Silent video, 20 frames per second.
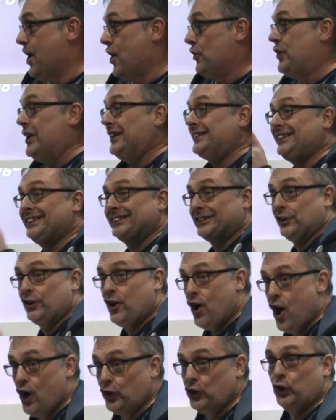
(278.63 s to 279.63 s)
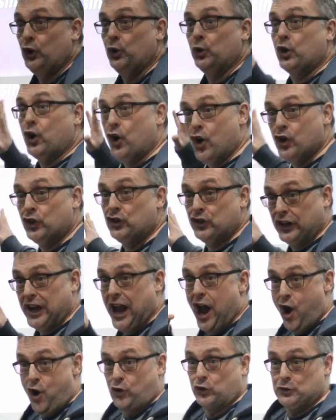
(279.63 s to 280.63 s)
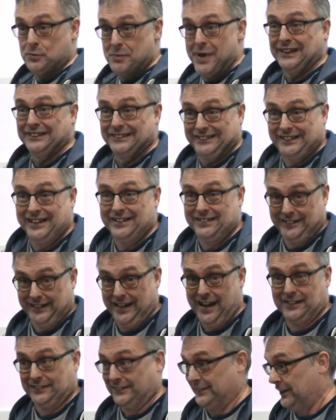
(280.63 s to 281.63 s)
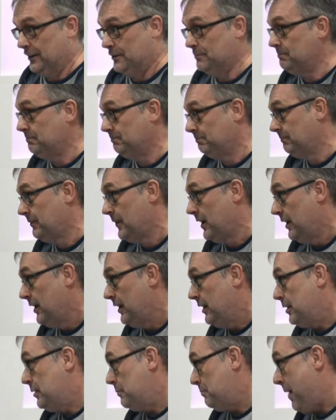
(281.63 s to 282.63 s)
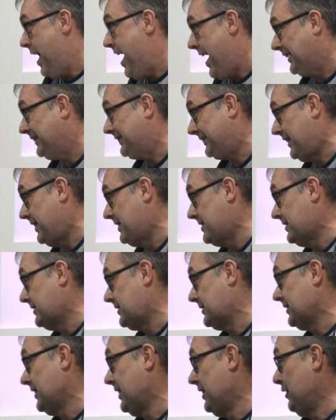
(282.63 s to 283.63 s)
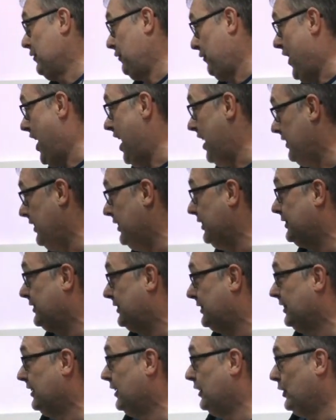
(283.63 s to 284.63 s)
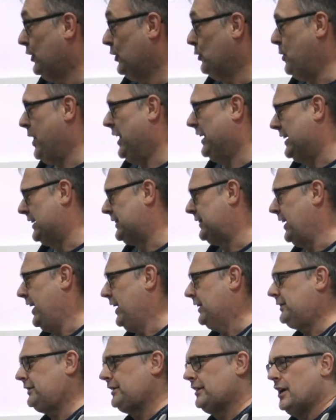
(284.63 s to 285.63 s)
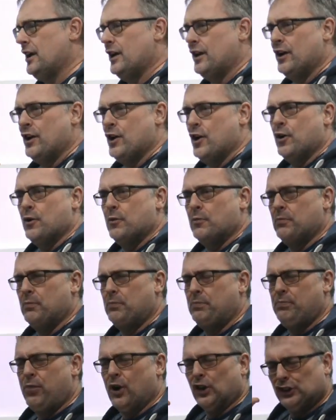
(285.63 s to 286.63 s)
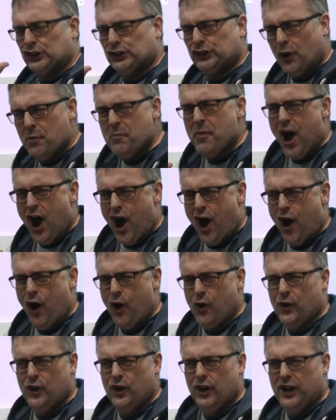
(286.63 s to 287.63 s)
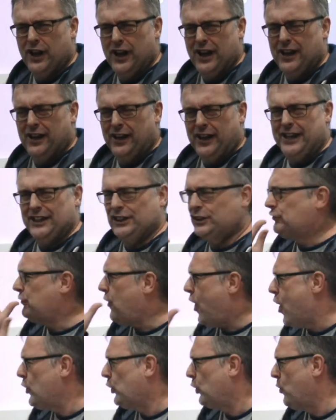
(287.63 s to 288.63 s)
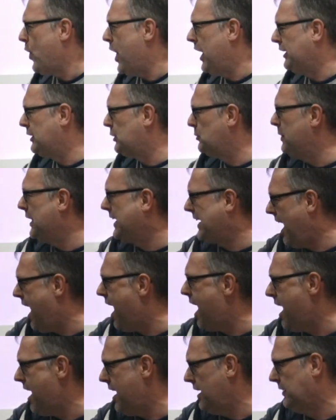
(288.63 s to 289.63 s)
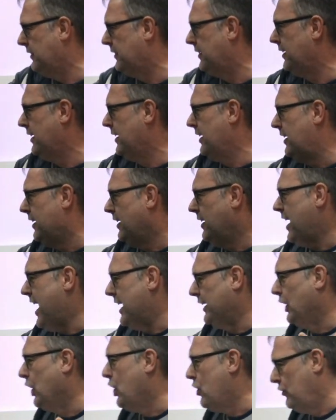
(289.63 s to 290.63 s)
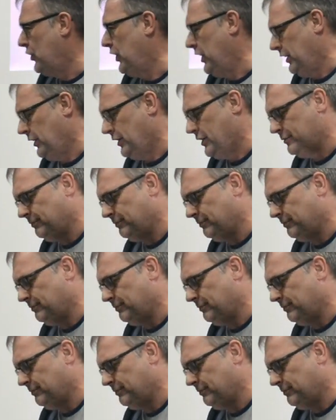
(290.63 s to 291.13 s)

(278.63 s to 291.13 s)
This is a God who could count men's sins against them, my sins, failures, weaknesses, but somehow he's found a way to be kind and loving.